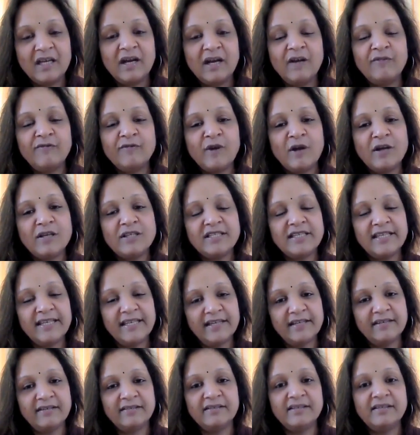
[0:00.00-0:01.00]
Of course,
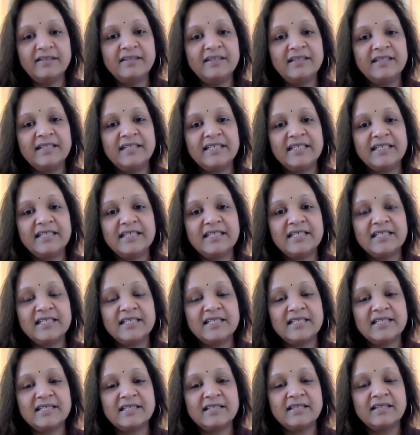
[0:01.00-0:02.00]
here it
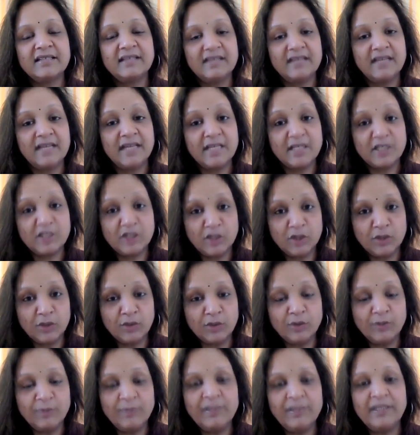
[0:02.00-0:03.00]
is
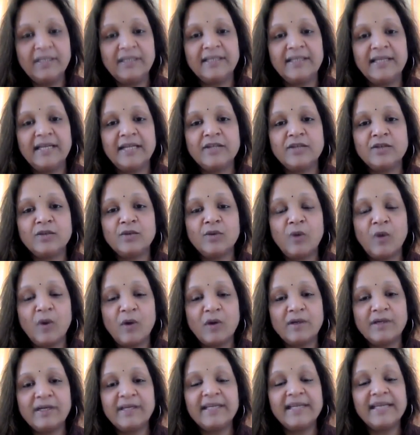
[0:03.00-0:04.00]
assumed that you
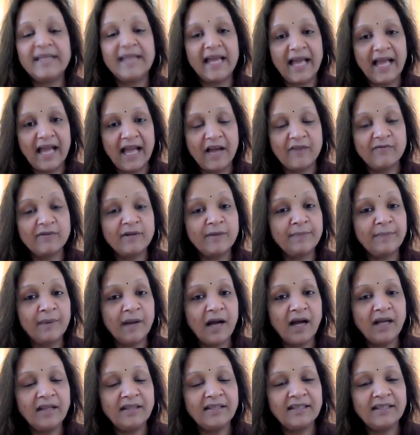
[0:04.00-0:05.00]
already have a
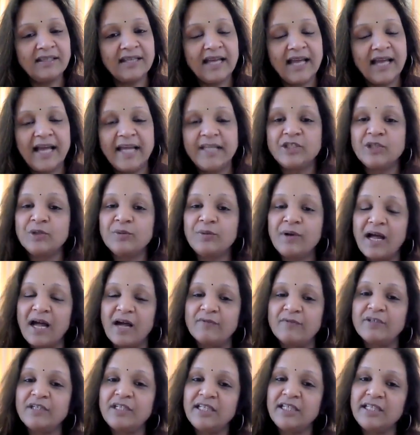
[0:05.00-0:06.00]
path and you
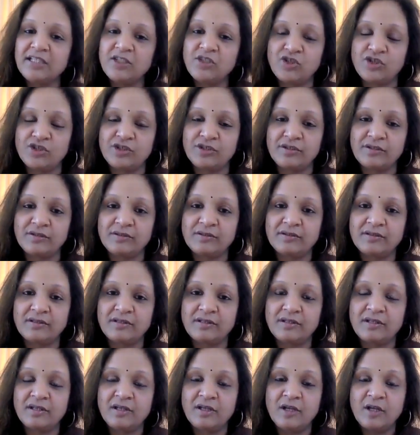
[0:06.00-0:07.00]
have a teacher.
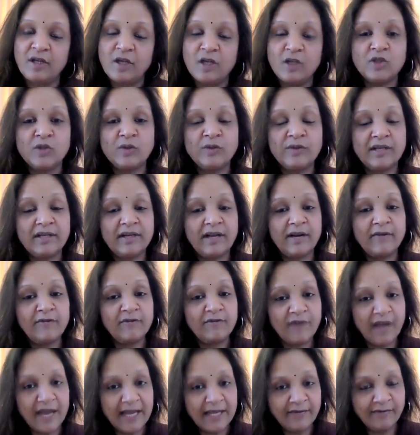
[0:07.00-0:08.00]
So there are
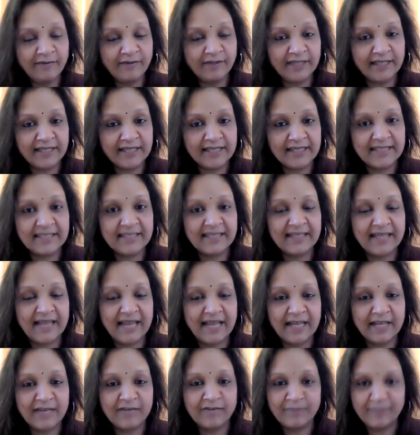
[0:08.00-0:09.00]
5 things that I
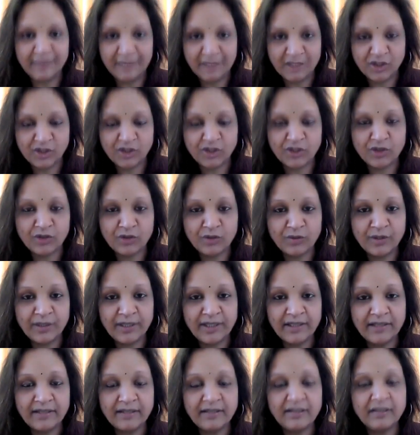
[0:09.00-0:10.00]
have mentioned over
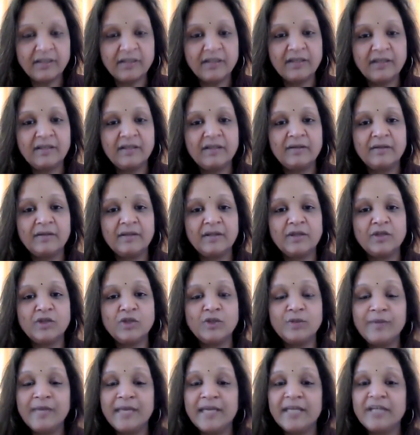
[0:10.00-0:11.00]
here to
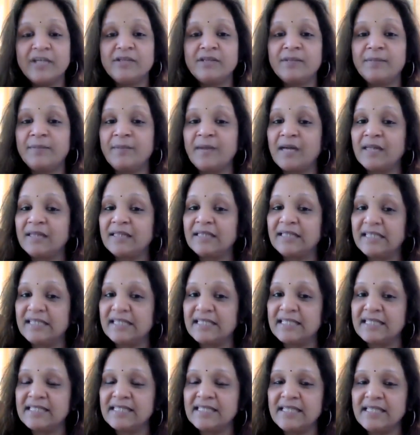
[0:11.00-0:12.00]
make the path
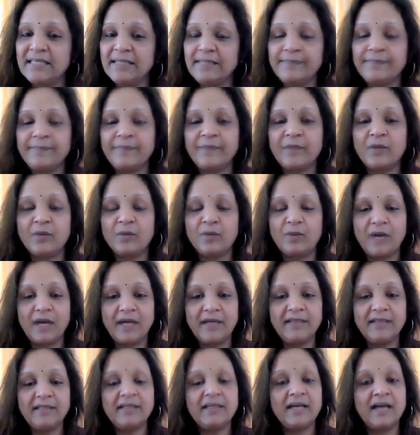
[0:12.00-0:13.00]
easy.
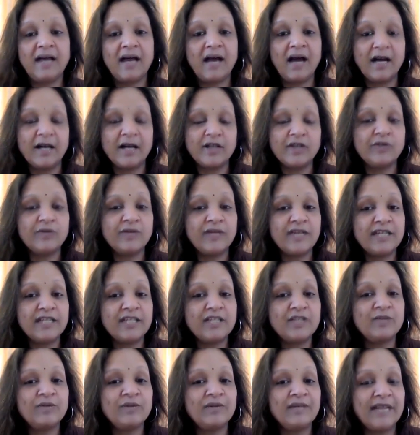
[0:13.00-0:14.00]
1, are you ready
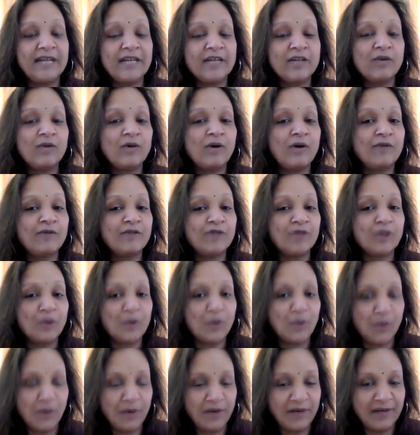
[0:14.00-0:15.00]
to let go of the
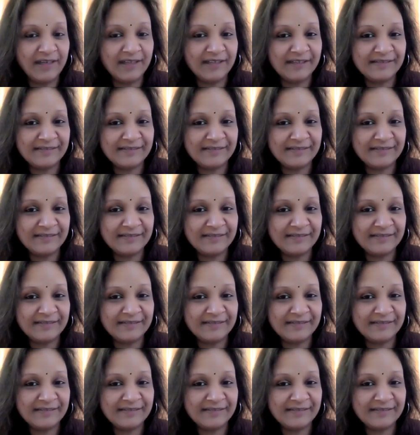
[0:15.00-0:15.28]
old?